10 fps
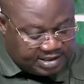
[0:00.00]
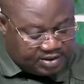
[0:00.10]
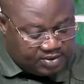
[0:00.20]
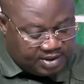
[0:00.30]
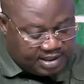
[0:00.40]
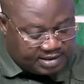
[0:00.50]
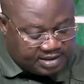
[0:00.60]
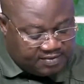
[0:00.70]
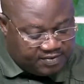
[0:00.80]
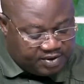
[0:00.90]
a doing
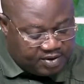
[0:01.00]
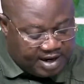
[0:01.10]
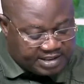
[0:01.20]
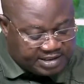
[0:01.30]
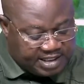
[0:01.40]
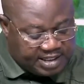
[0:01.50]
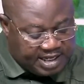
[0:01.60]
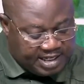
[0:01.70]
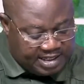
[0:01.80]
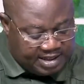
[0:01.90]
Ketia video I shared
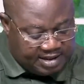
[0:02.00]
earlier.